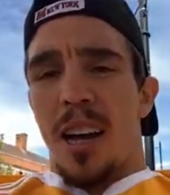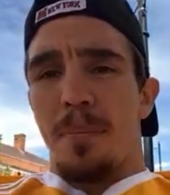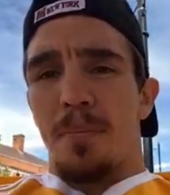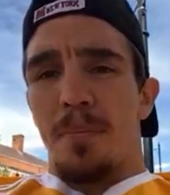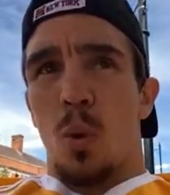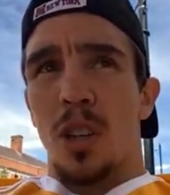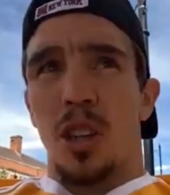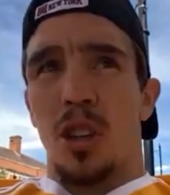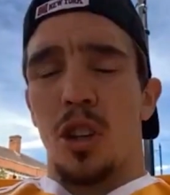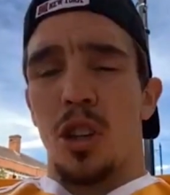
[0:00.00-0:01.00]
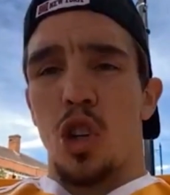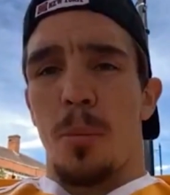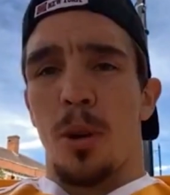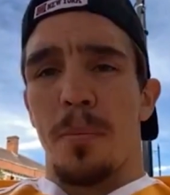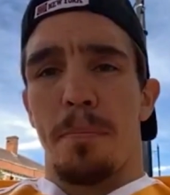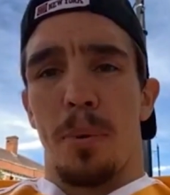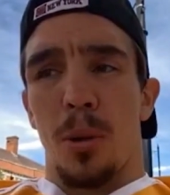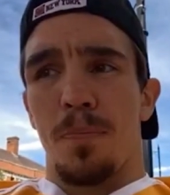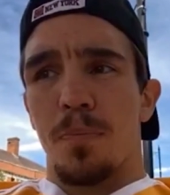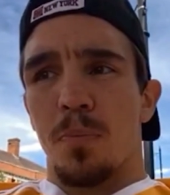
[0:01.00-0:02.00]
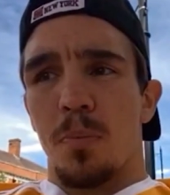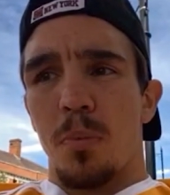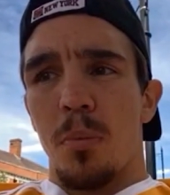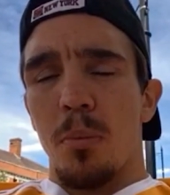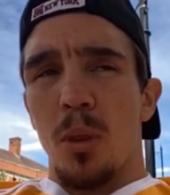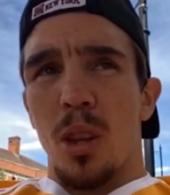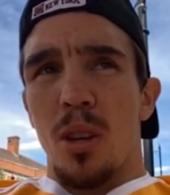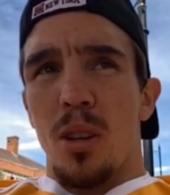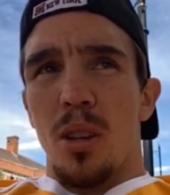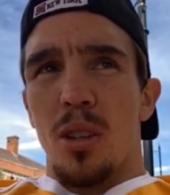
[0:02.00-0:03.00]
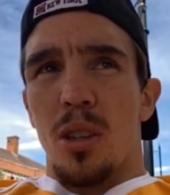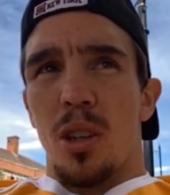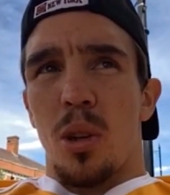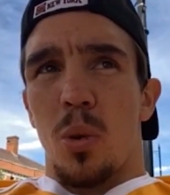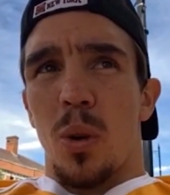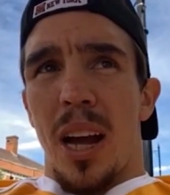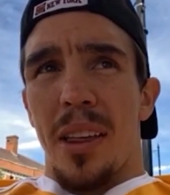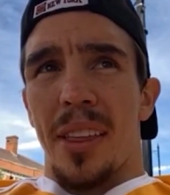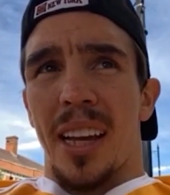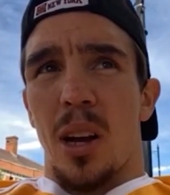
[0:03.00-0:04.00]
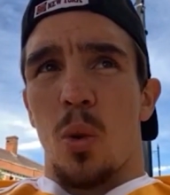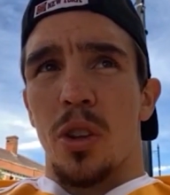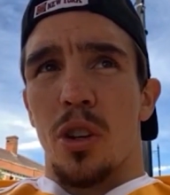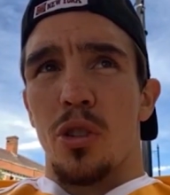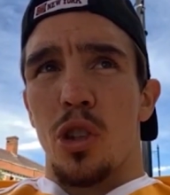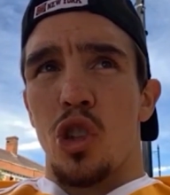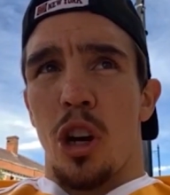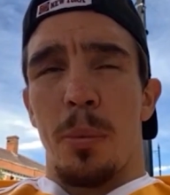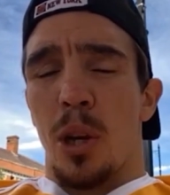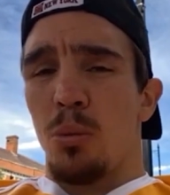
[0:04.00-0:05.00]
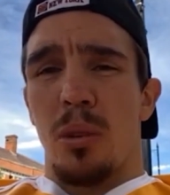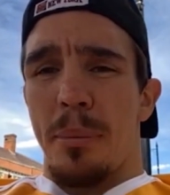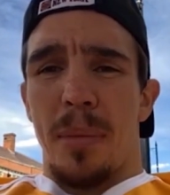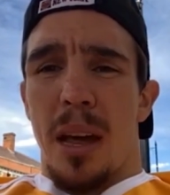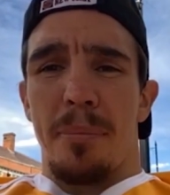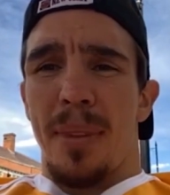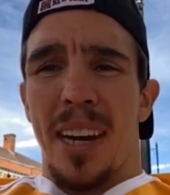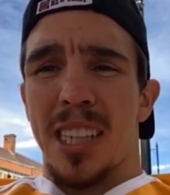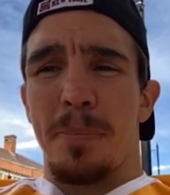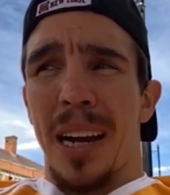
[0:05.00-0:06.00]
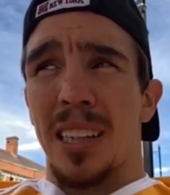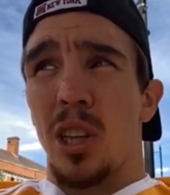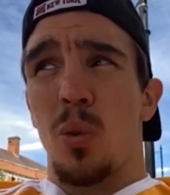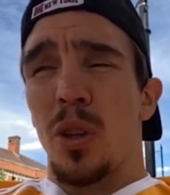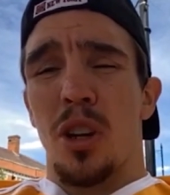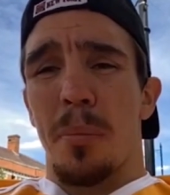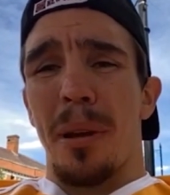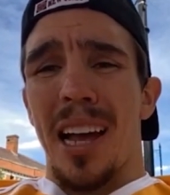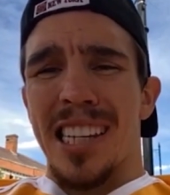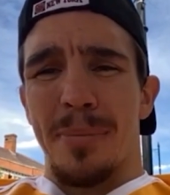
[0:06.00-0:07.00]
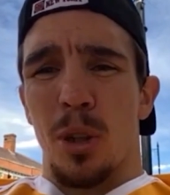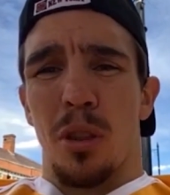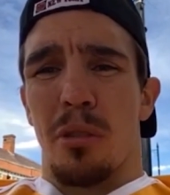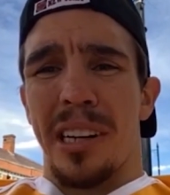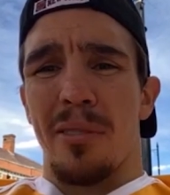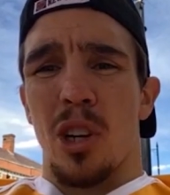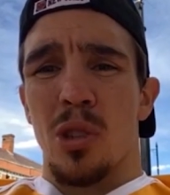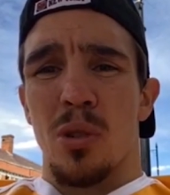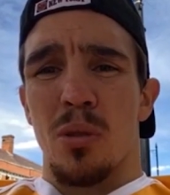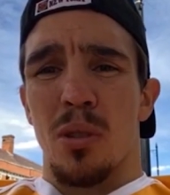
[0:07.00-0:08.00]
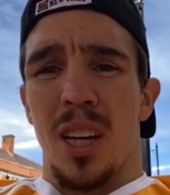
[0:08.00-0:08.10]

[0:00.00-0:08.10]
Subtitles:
Warrington done the job on him, but you know, I think I'll go in there and do the job. I'm not expecting to go in there and blast him out in three rounds.